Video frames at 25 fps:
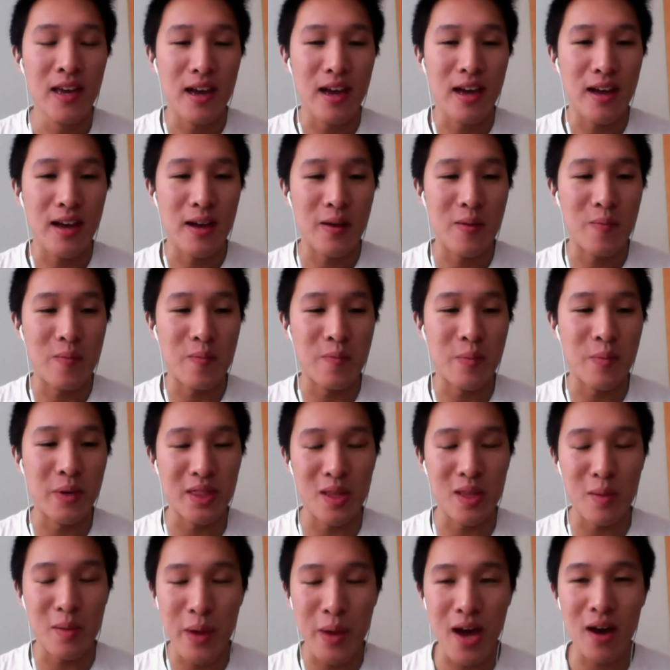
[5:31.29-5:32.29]
um, but
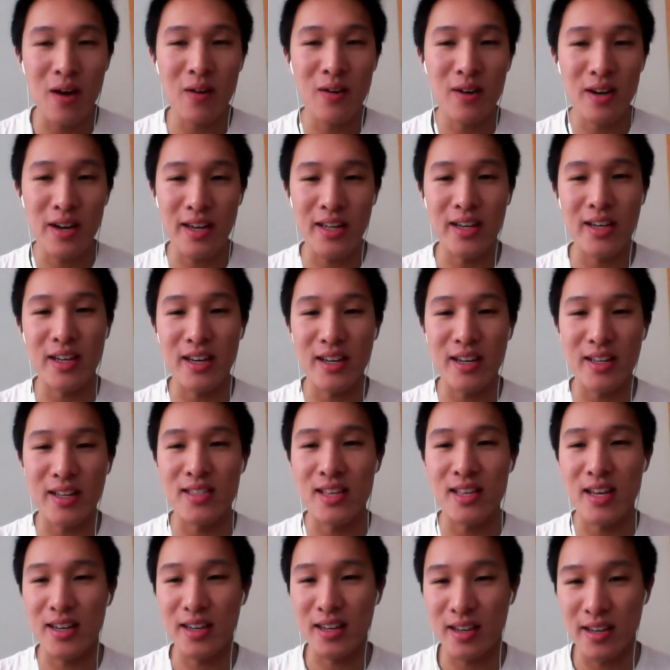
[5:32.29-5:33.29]
the power in it is
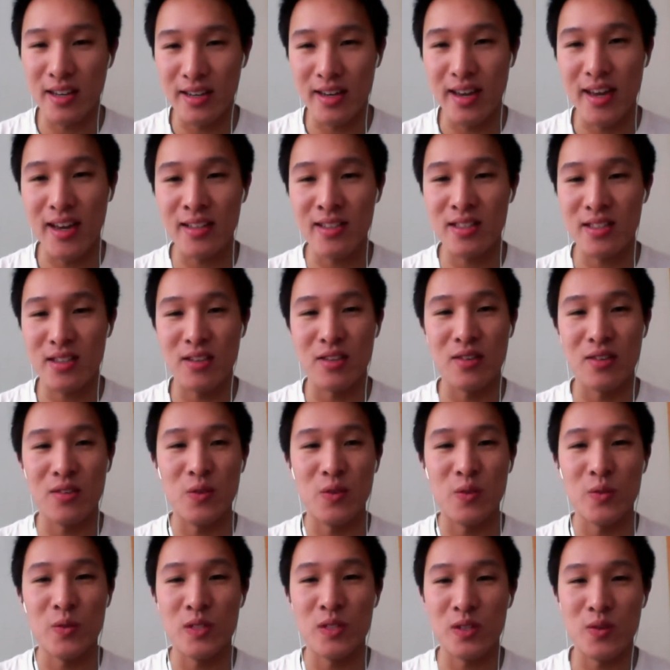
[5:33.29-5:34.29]
that it connects
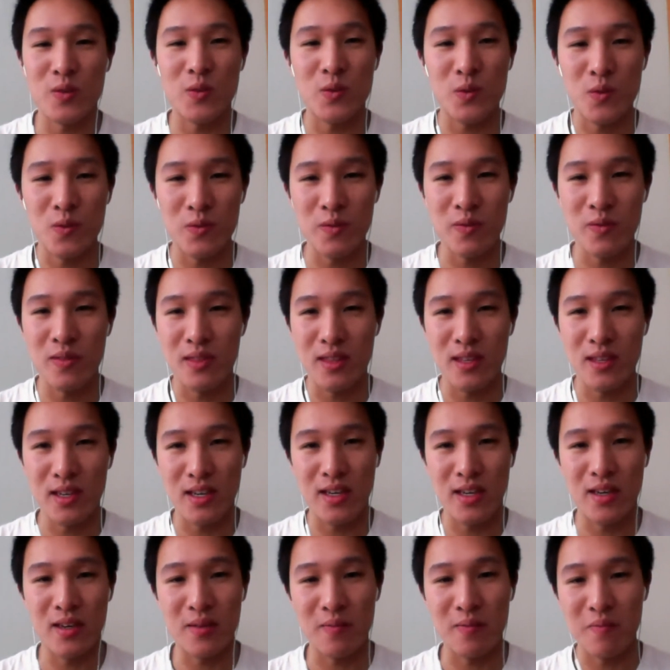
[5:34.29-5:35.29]
you to
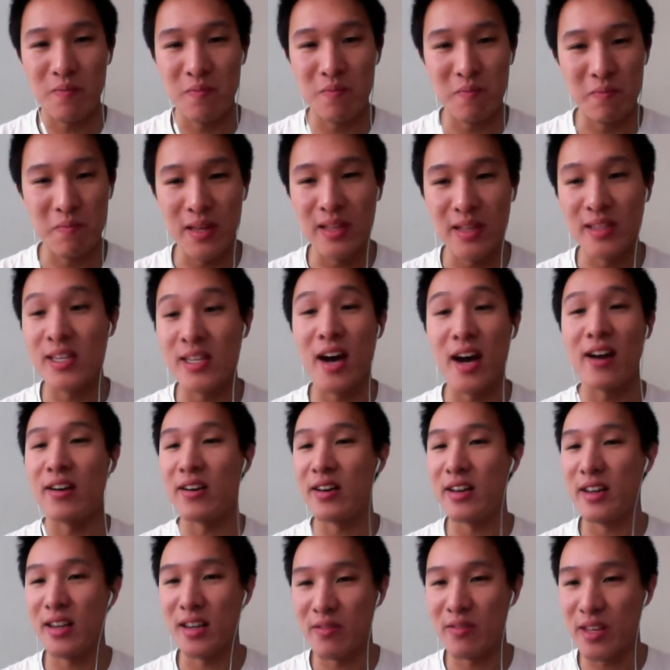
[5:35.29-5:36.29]
the
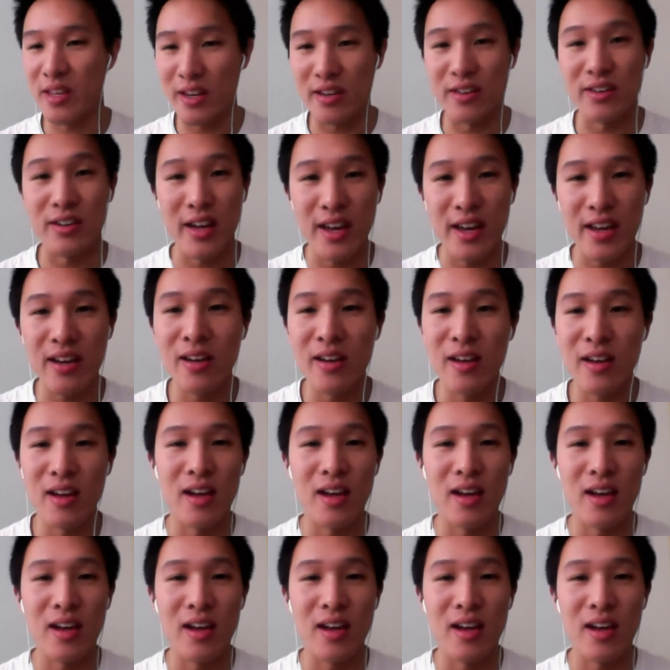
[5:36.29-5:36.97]
entirety of the internet,